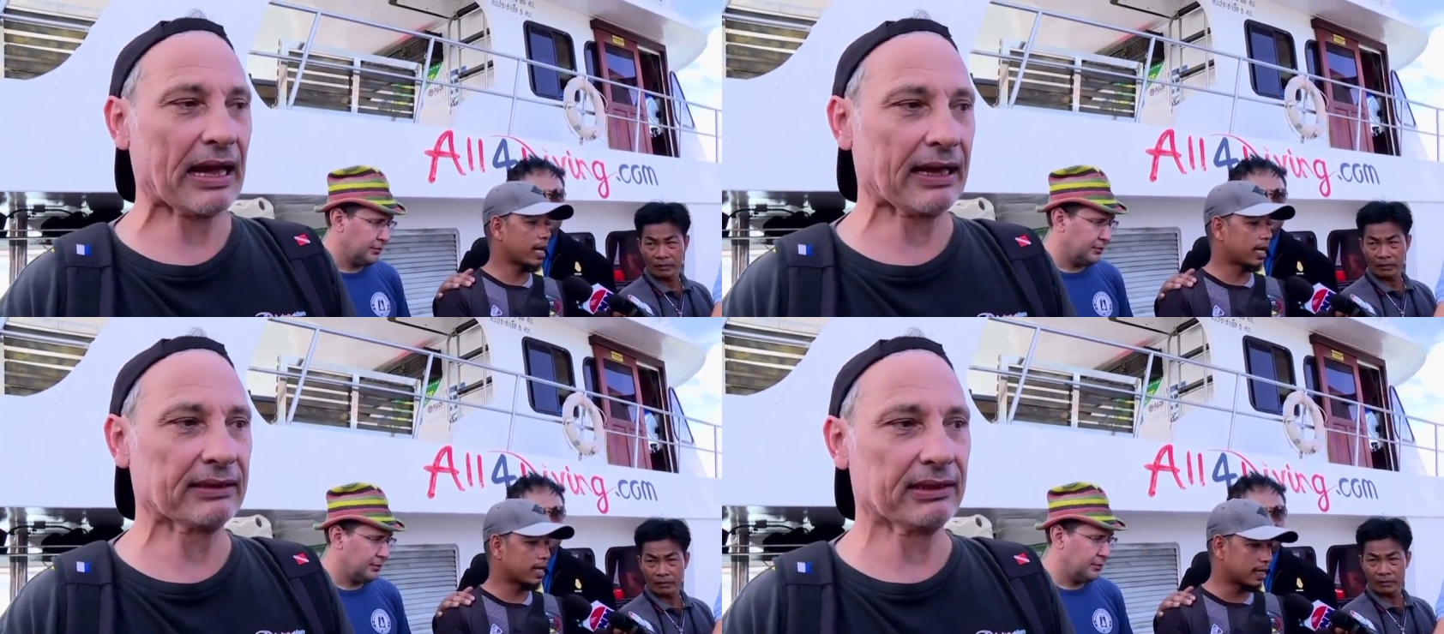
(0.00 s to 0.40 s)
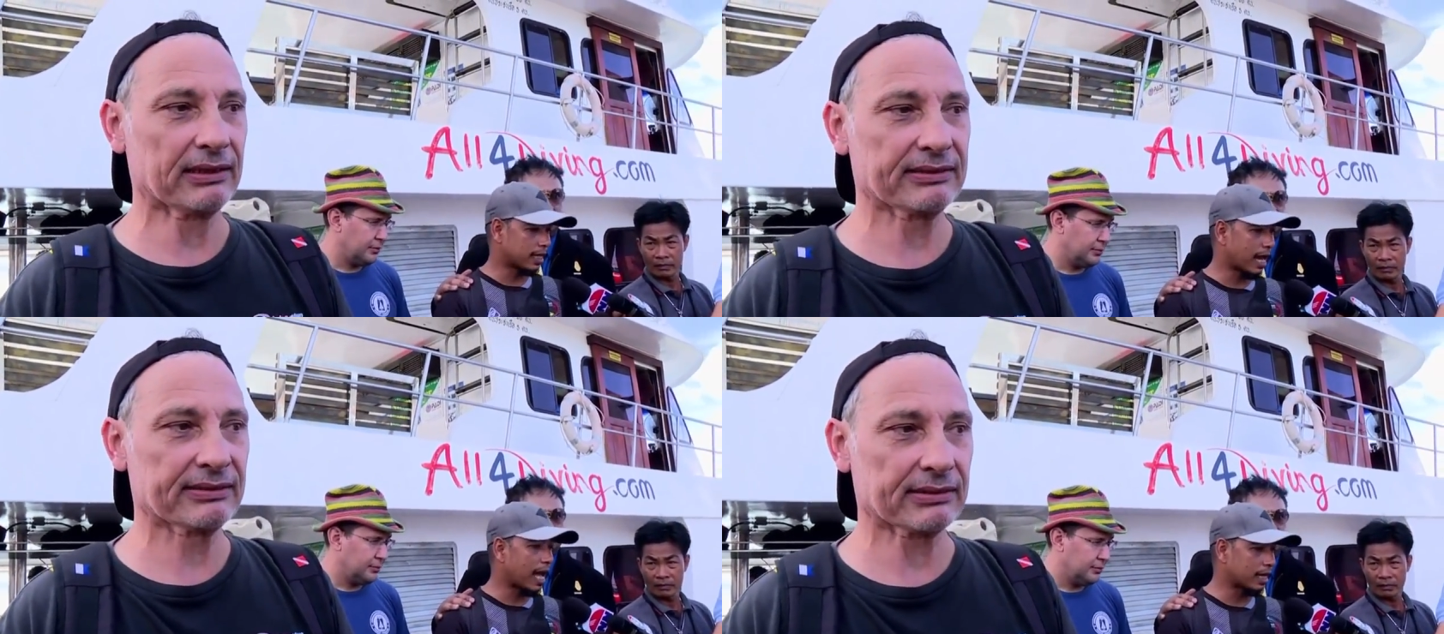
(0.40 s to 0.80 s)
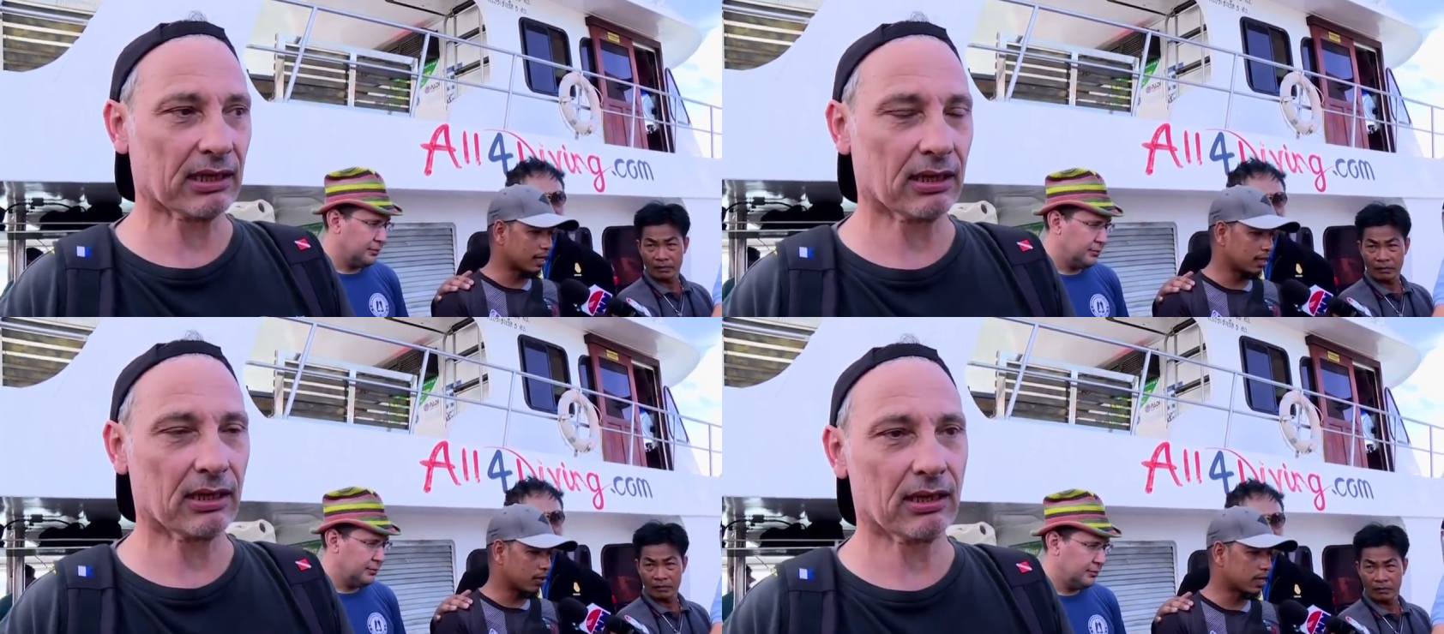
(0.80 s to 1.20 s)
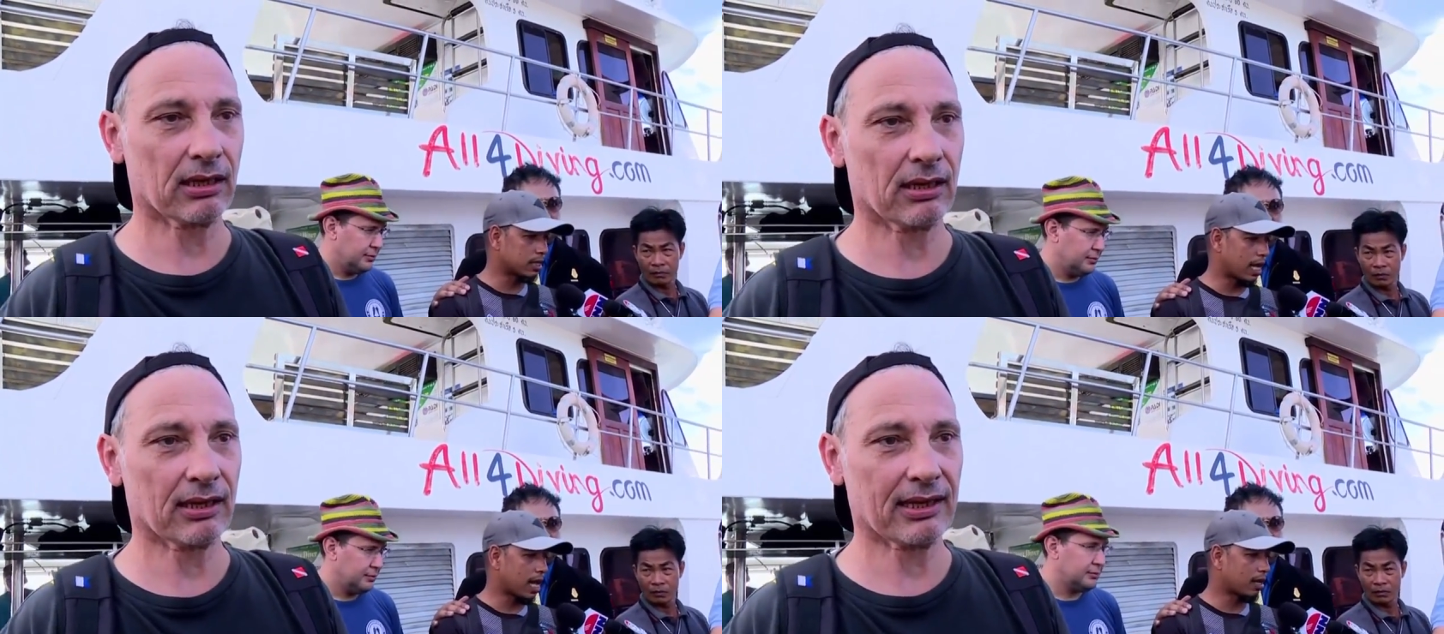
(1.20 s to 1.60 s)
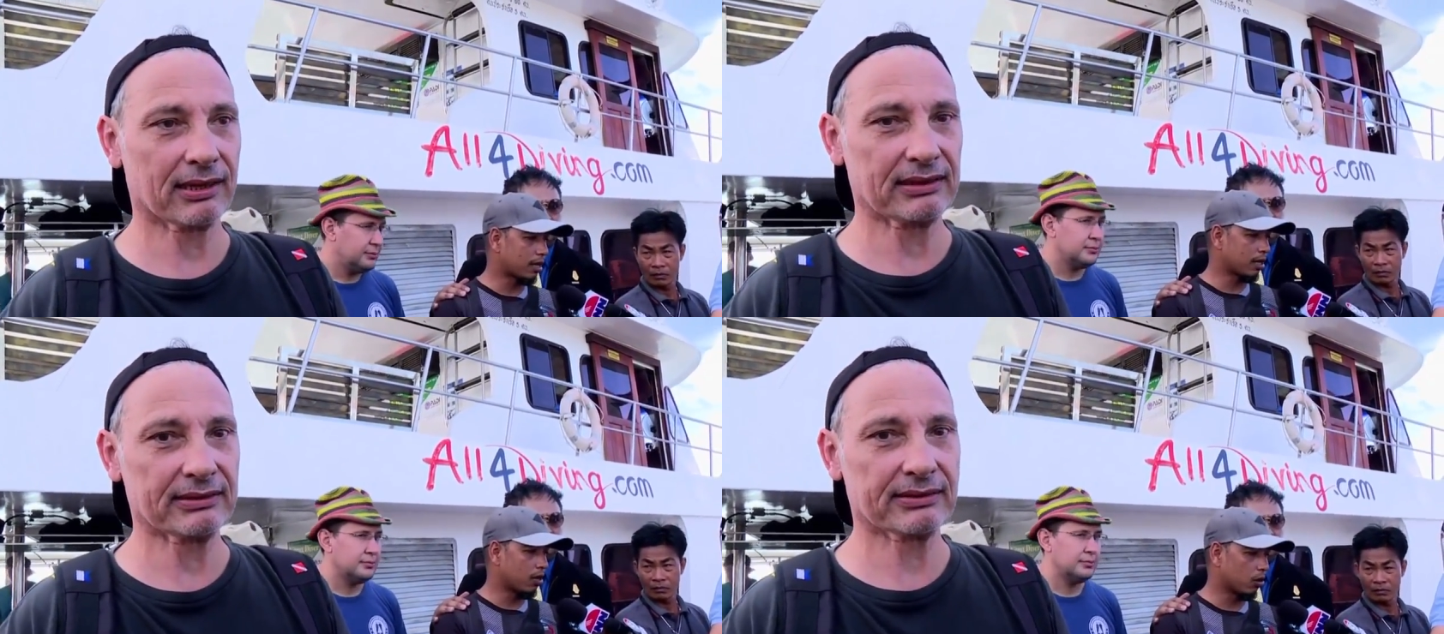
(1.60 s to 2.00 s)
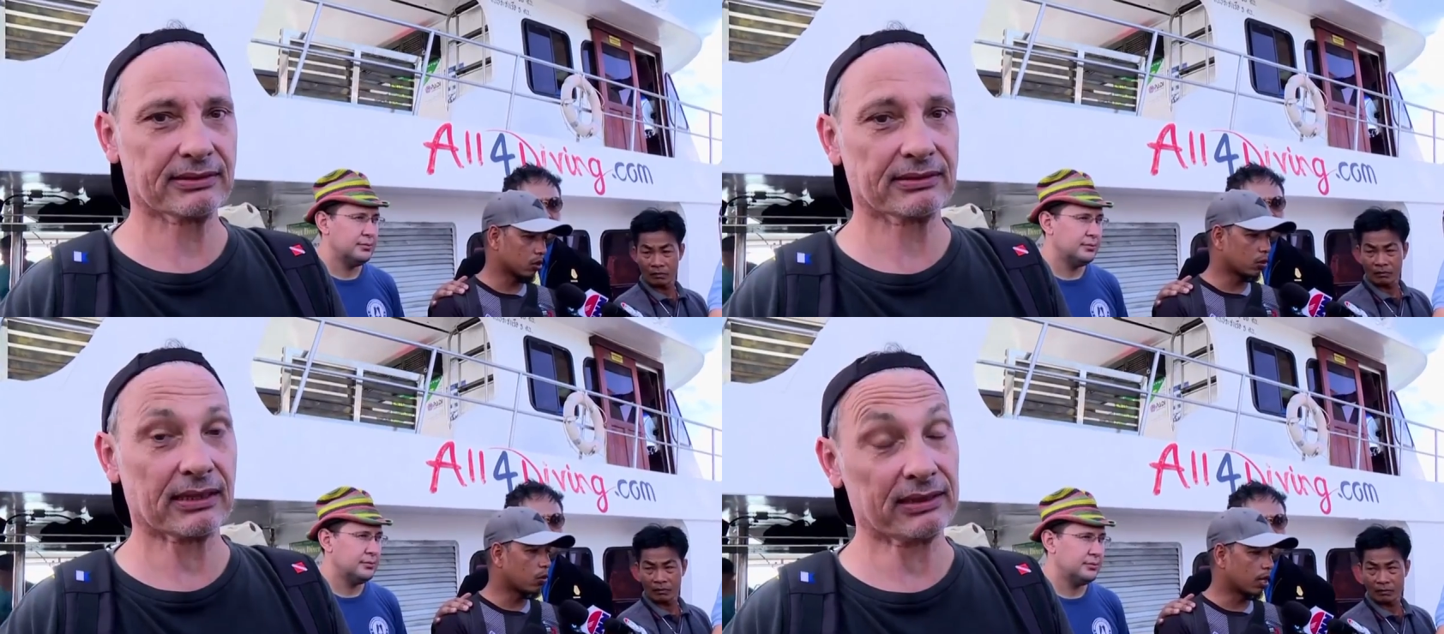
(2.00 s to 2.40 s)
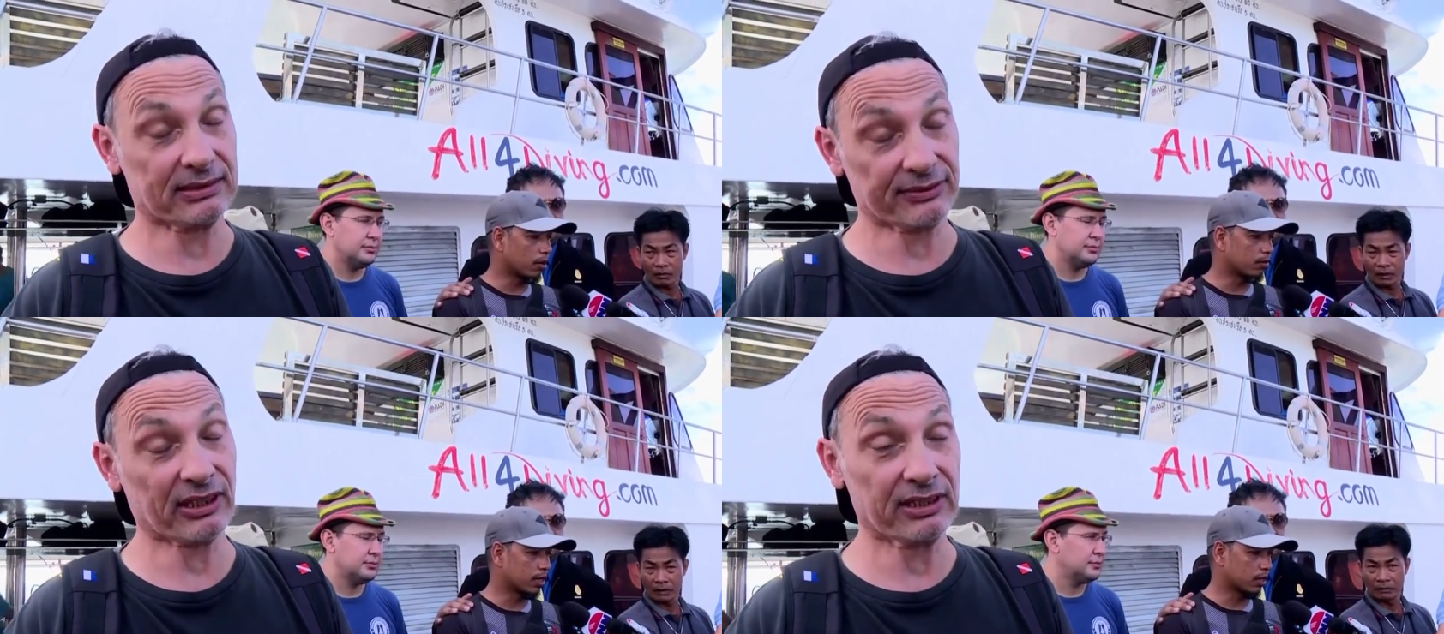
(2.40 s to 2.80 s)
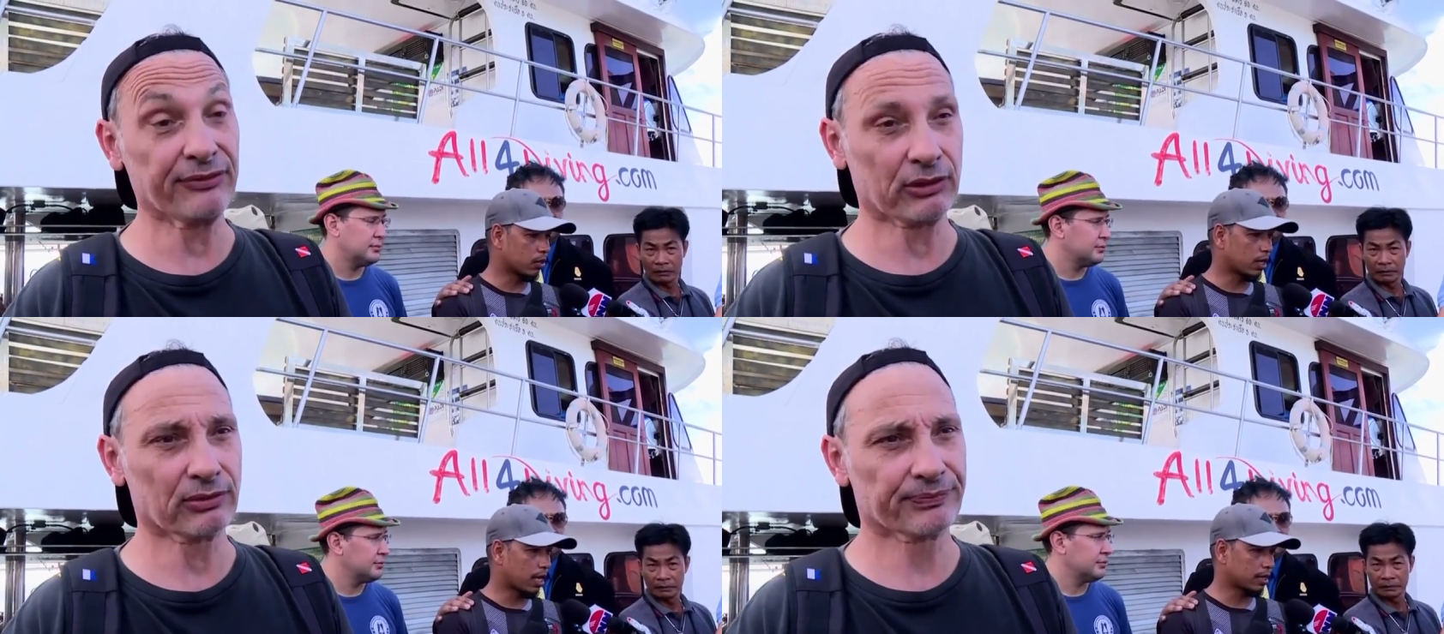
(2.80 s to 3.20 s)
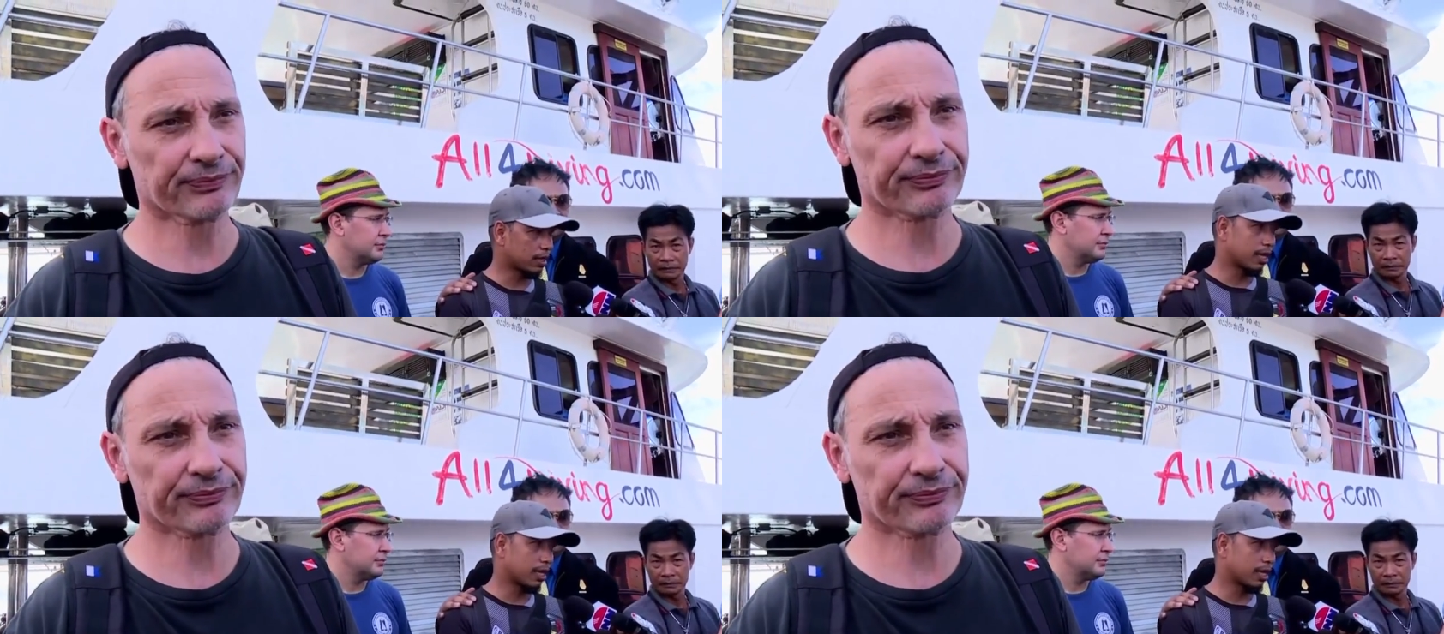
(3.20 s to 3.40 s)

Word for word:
Speaker 1: and it's uh, and it's and it's very difficult.